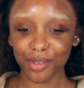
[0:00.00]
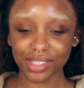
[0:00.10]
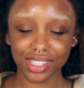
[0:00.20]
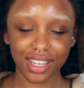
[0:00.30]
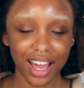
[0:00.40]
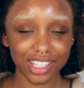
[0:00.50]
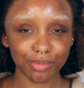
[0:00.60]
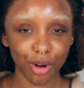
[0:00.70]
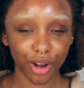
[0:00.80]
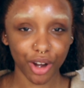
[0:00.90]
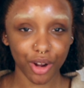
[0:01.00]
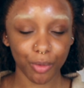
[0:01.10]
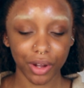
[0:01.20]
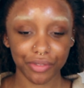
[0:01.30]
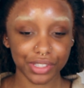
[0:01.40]
will see you guys tomorrow
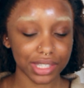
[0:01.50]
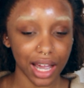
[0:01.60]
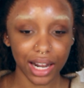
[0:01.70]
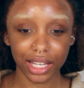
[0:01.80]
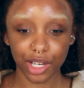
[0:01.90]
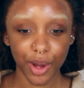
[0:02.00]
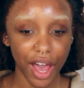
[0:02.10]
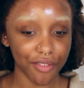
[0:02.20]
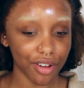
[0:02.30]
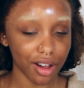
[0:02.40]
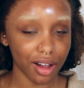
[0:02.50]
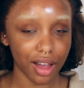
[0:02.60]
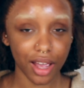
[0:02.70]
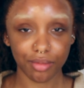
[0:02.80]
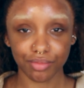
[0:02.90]
with styling or
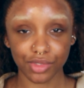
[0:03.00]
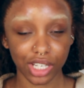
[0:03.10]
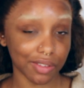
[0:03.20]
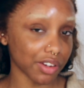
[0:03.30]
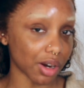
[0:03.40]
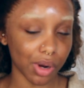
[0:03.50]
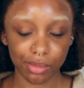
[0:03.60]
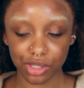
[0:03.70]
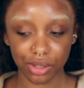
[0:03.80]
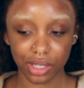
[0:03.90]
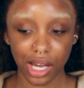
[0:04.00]
whatever, so I can figure out what I'm doing.